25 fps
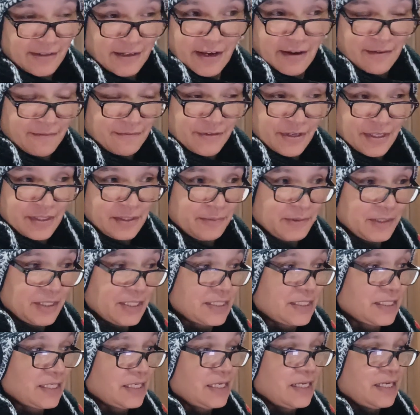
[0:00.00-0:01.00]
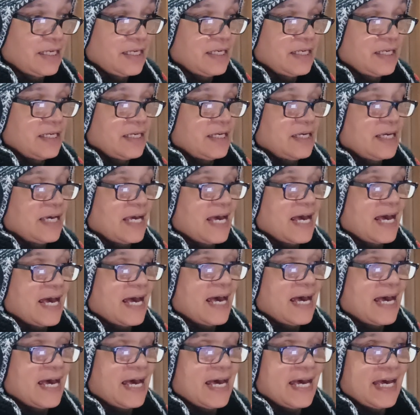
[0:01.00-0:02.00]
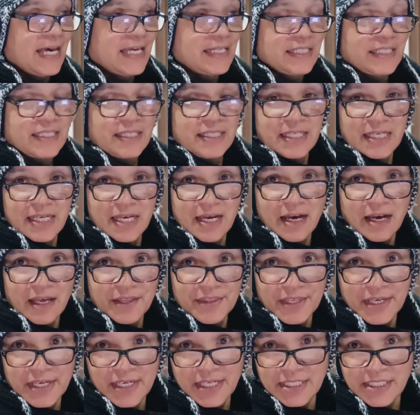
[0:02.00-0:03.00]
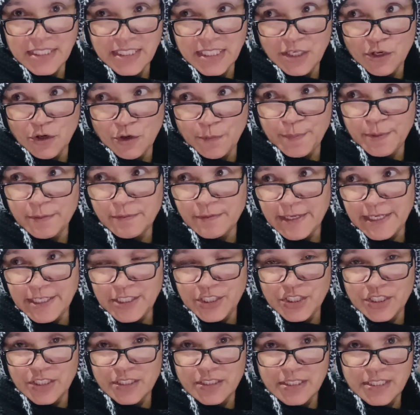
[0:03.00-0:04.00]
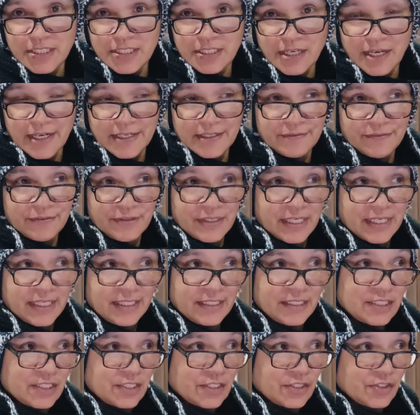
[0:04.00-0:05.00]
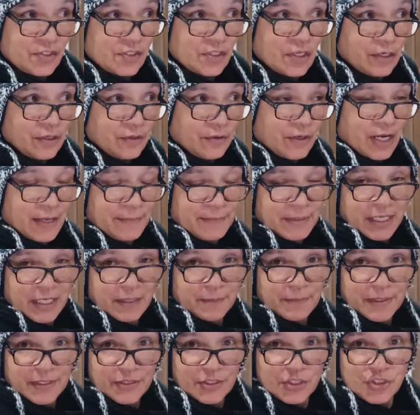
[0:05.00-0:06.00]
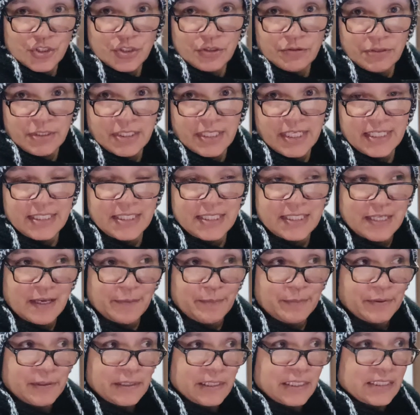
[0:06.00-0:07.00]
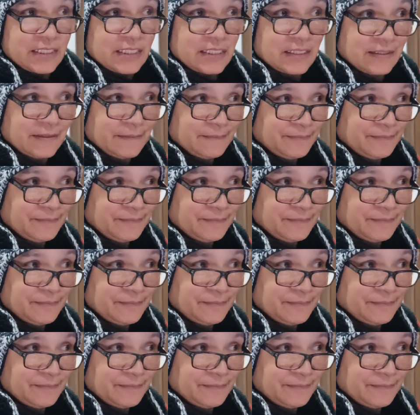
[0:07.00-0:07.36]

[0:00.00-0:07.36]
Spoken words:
Can't find the word. And the other is the operations side of things. So I'm keeping the 2 things separate.